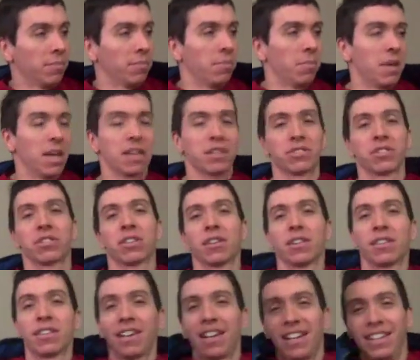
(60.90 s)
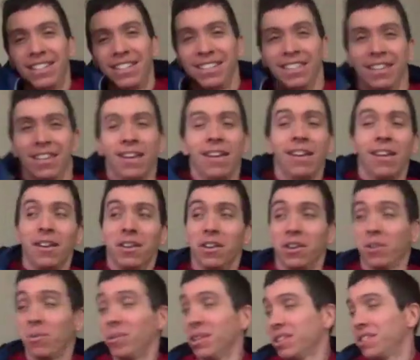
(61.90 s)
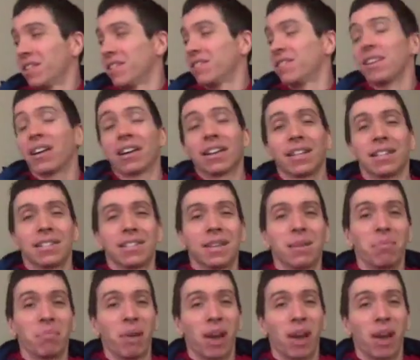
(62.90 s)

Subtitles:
Make sure that your wheelchair is not going to tip